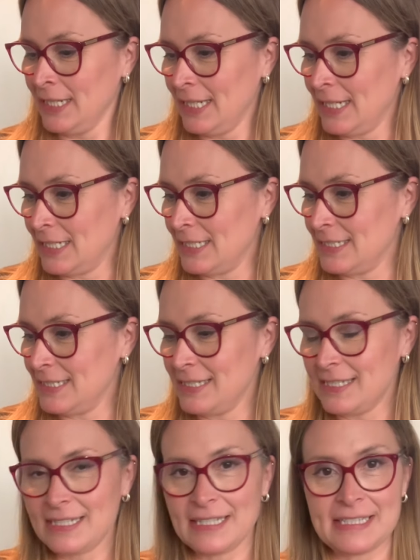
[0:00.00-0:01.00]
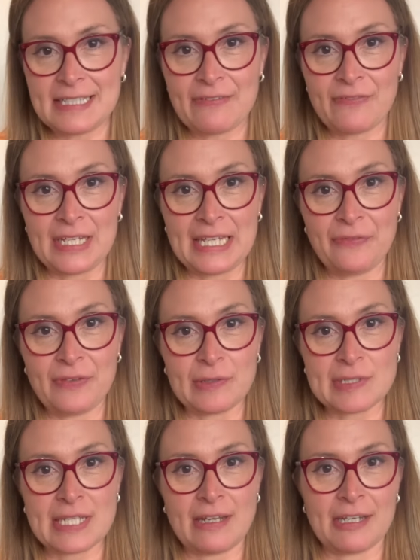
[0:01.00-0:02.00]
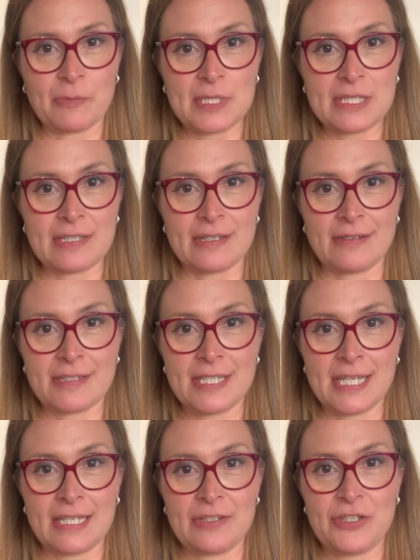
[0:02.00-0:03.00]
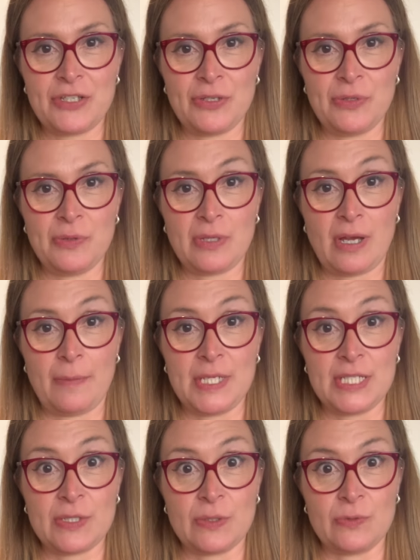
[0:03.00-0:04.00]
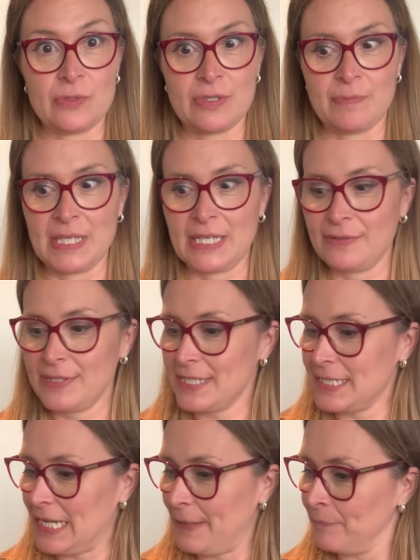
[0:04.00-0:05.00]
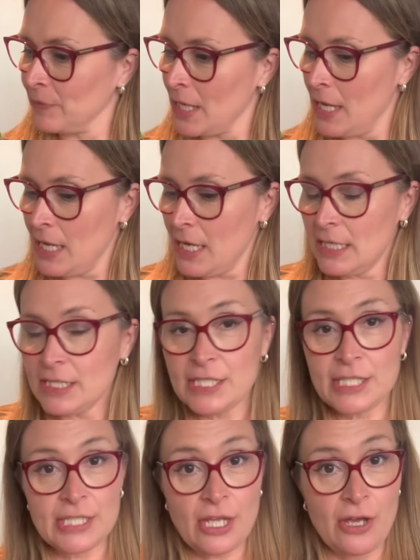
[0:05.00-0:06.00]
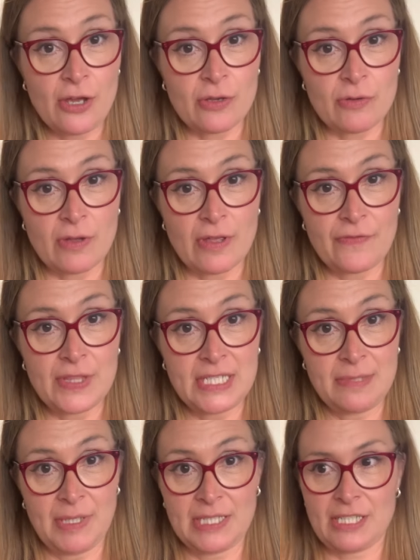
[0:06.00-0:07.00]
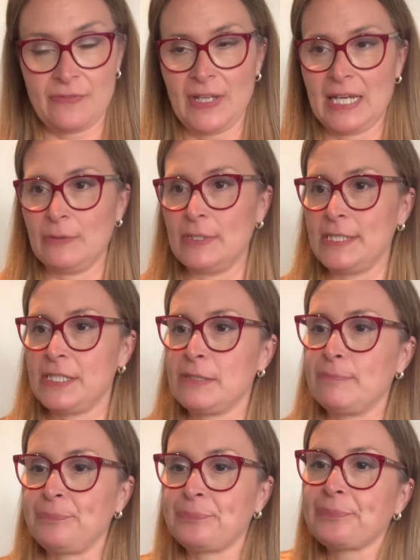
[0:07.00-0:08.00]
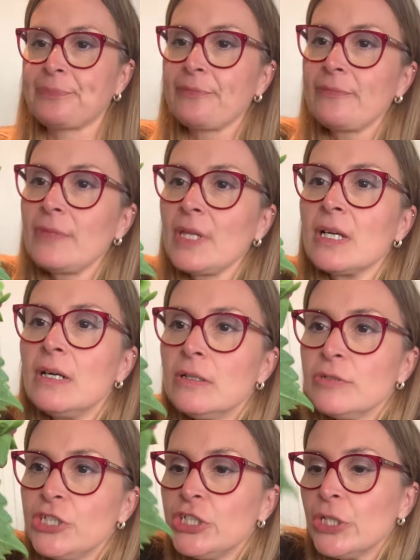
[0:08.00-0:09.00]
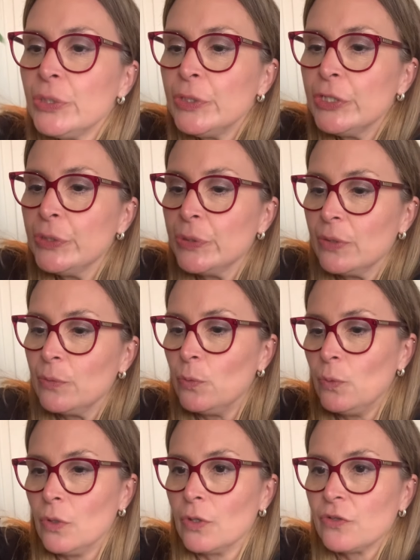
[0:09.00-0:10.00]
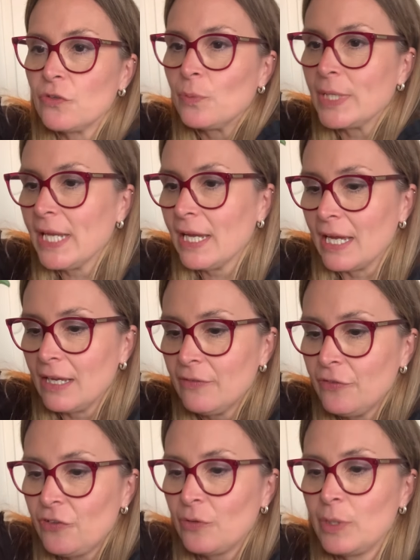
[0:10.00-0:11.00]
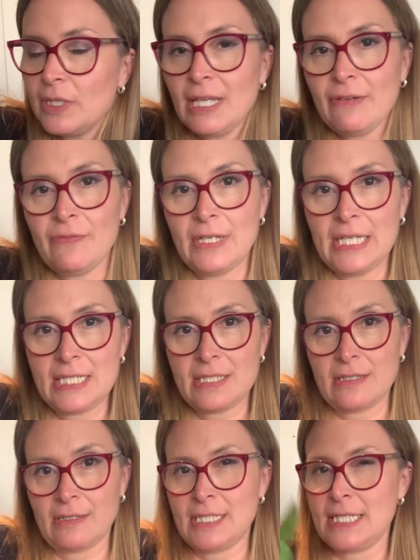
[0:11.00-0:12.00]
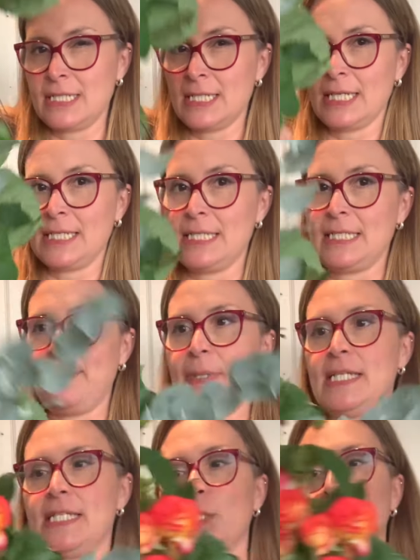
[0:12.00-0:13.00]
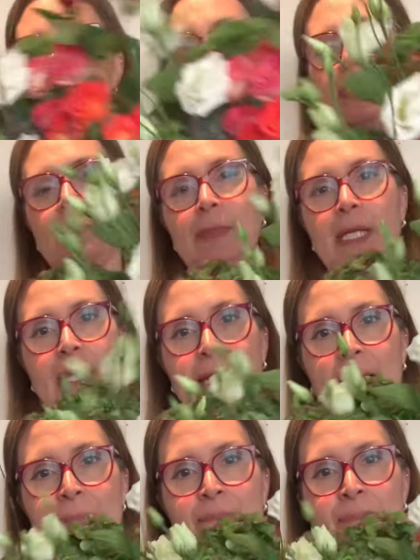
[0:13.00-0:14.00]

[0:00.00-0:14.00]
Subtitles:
and definitely feels like we're starting to come into autumn now, doesn't it? So this month's flowers, I'll show you what we have. So we're definitely starting to take a step into autumn here.